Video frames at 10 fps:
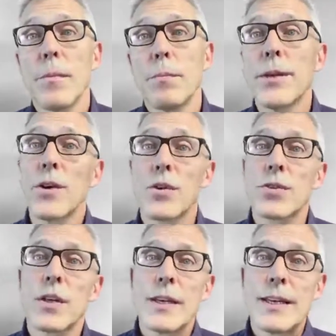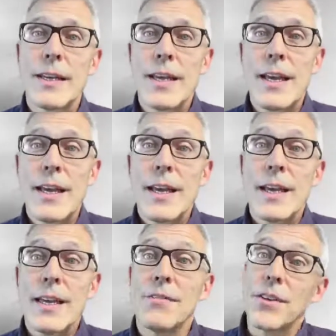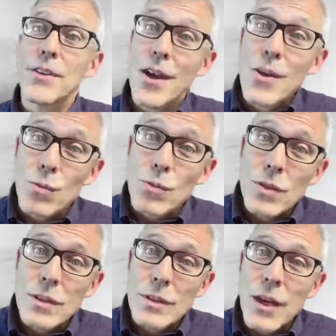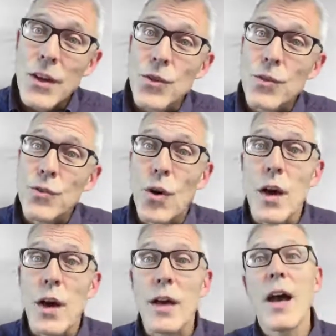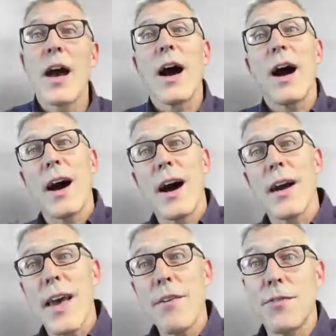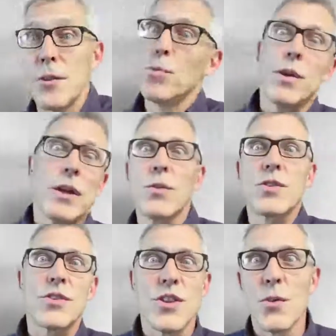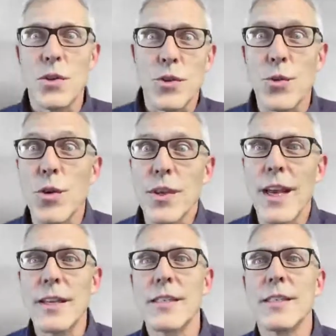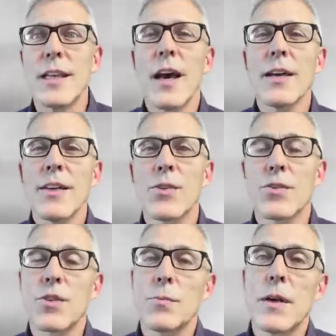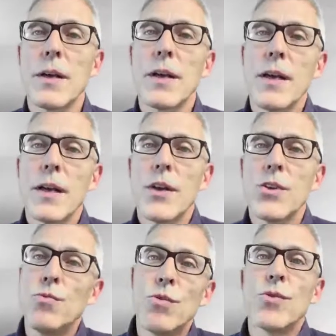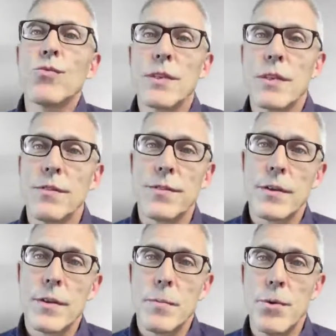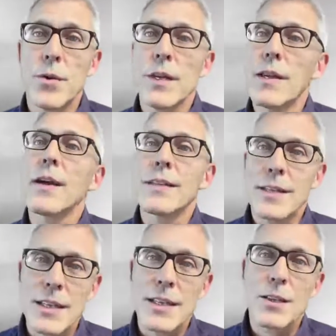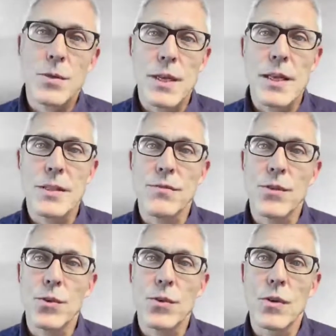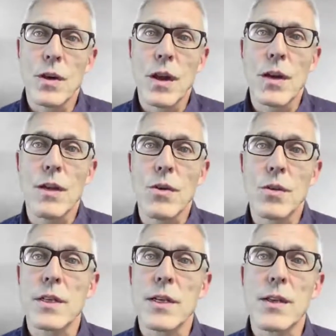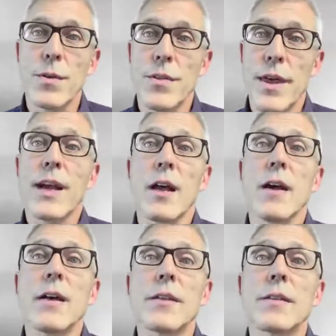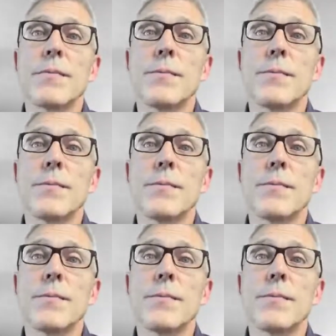Because if you don't, and you've got a high effort, but it looks as though you're doing what you can to delight your customer, you run the risk of burning 96% of your client loyalty with that client.